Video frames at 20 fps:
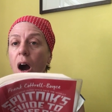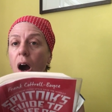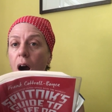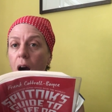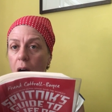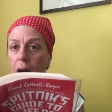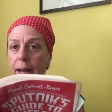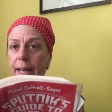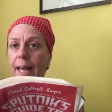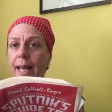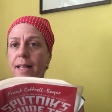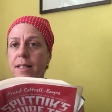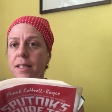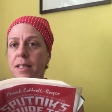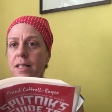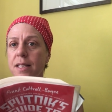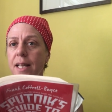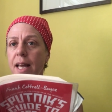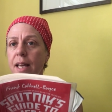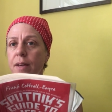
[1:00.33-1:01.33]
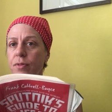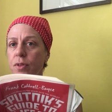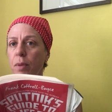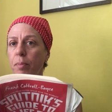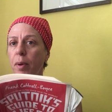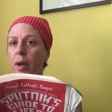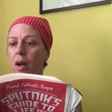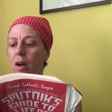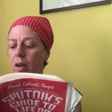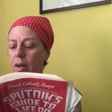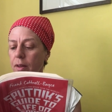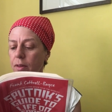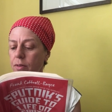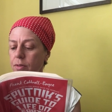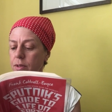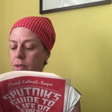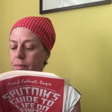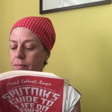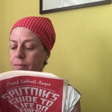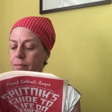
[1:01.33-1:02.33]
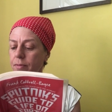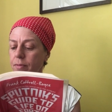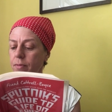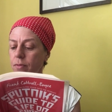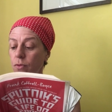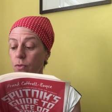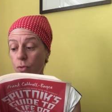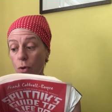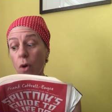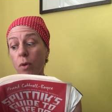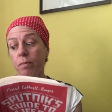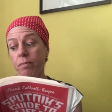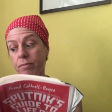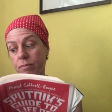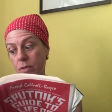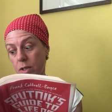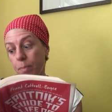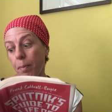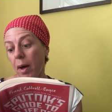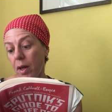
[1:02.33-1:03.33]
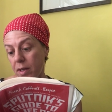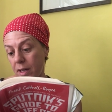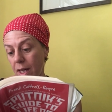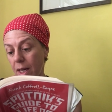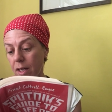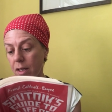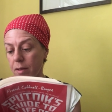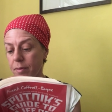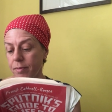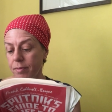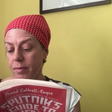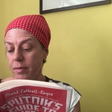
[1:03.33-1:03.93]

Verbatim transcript: I had to save the Blythes from Sputnik.